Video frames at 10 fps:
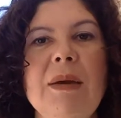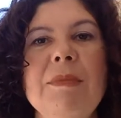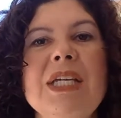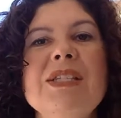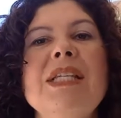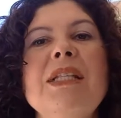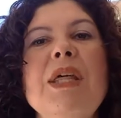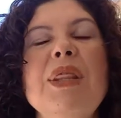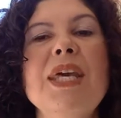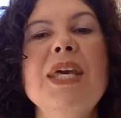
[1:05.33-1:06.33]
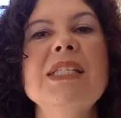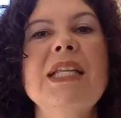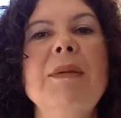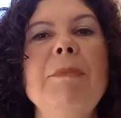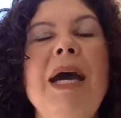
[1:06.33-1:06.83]
Because the things
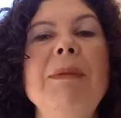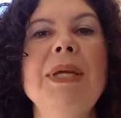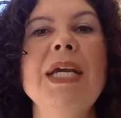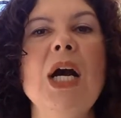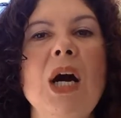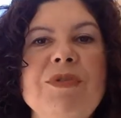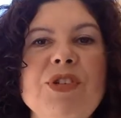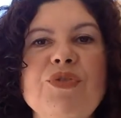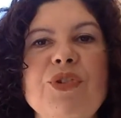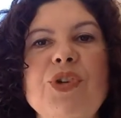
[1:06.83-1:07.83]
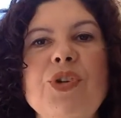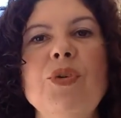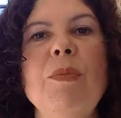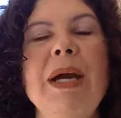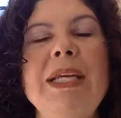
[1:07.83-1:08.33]
that might be obvious for
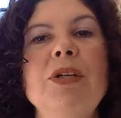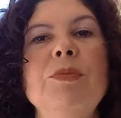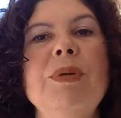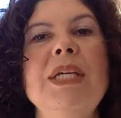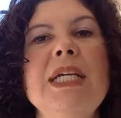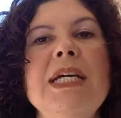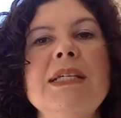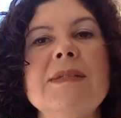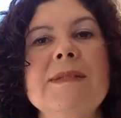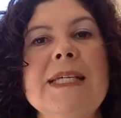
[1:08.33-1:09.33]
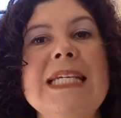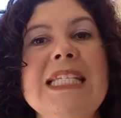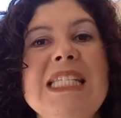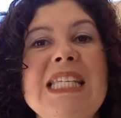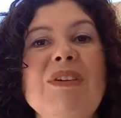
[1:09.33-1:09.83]
you might not be as
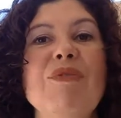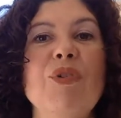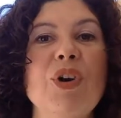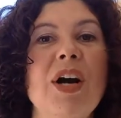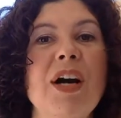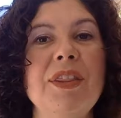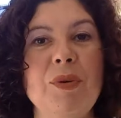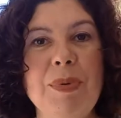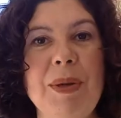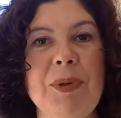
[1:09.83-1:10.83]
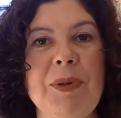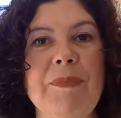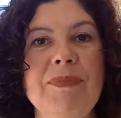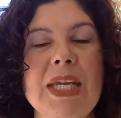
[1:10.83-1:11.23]
easy for other people.